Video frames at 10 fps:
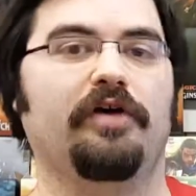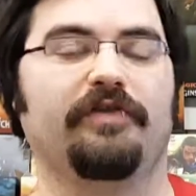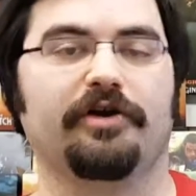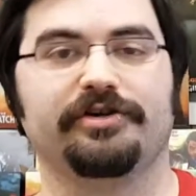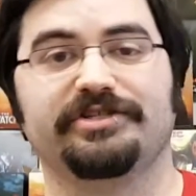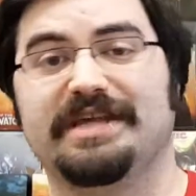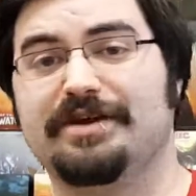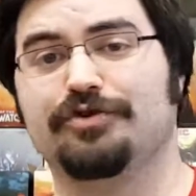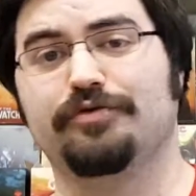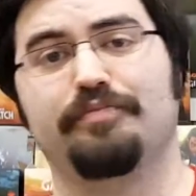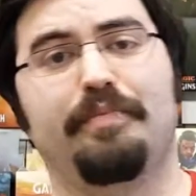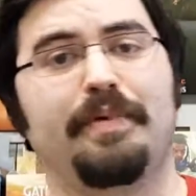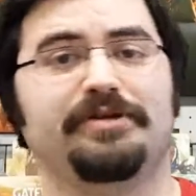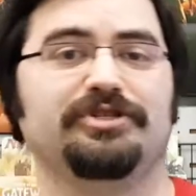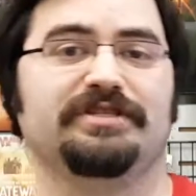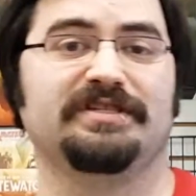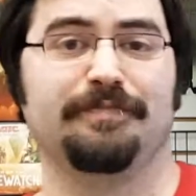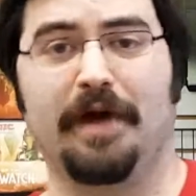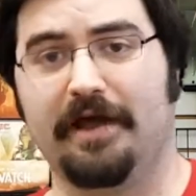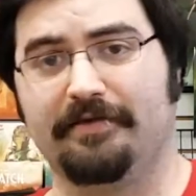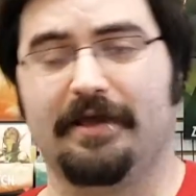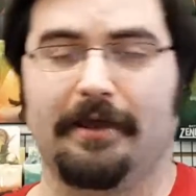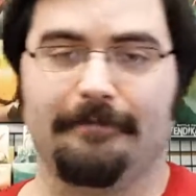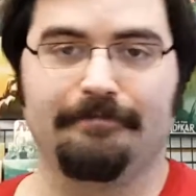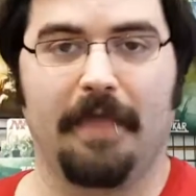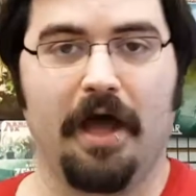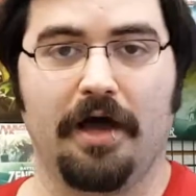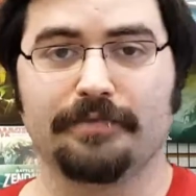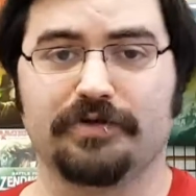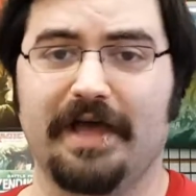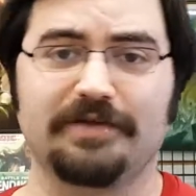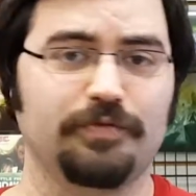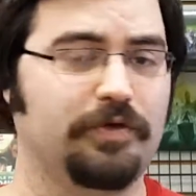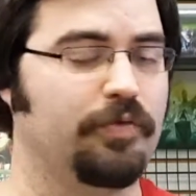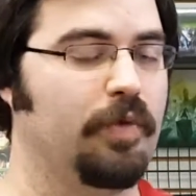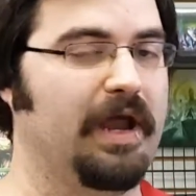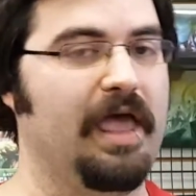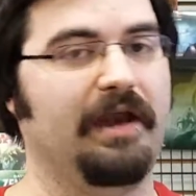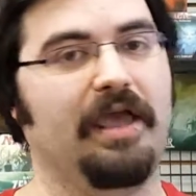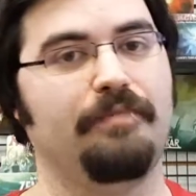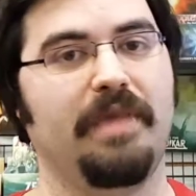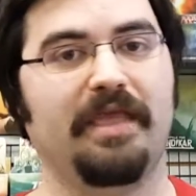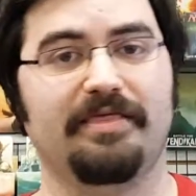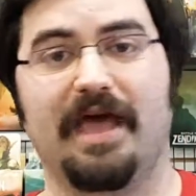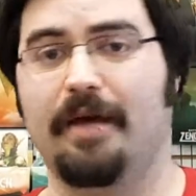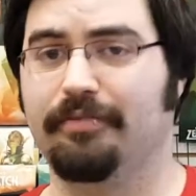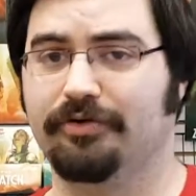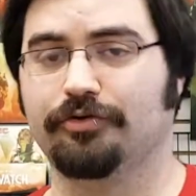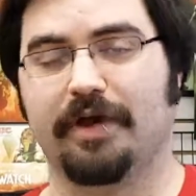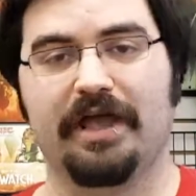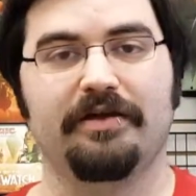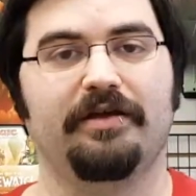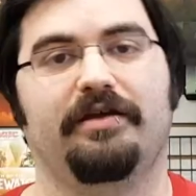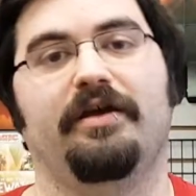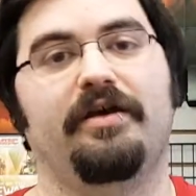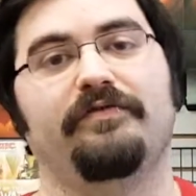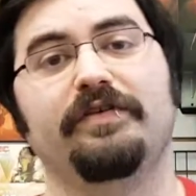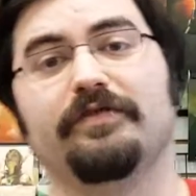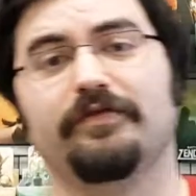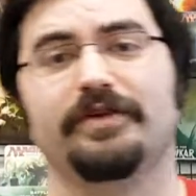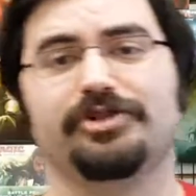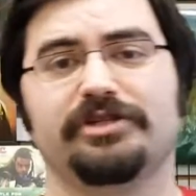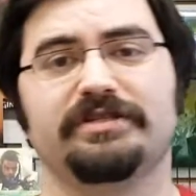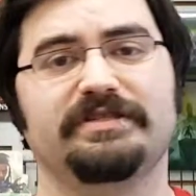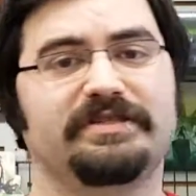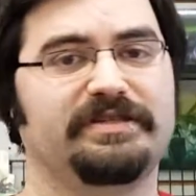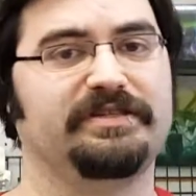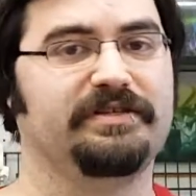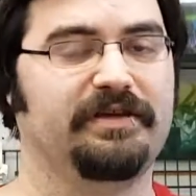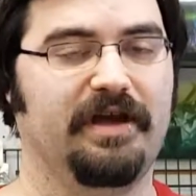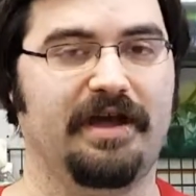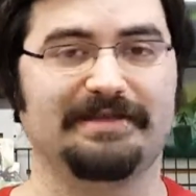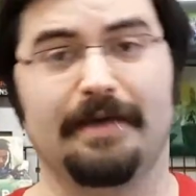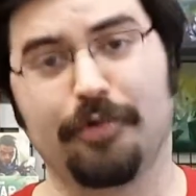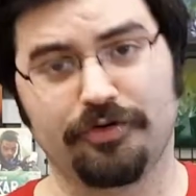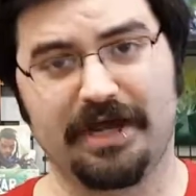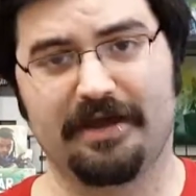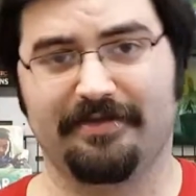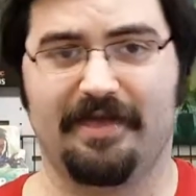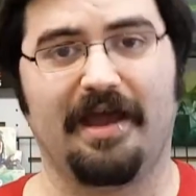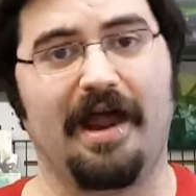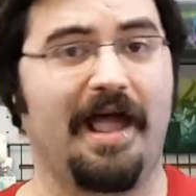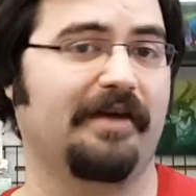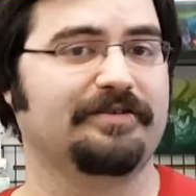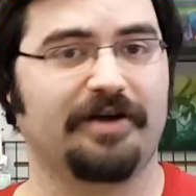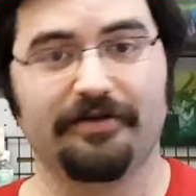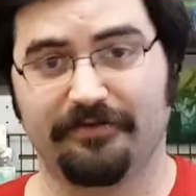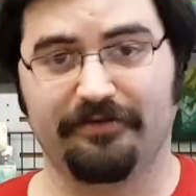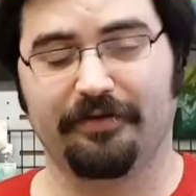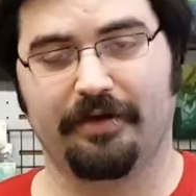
of our standard budget spotlight. So last week we went ahead and made that blue-red Fever Visions tempo deck that I had a ton of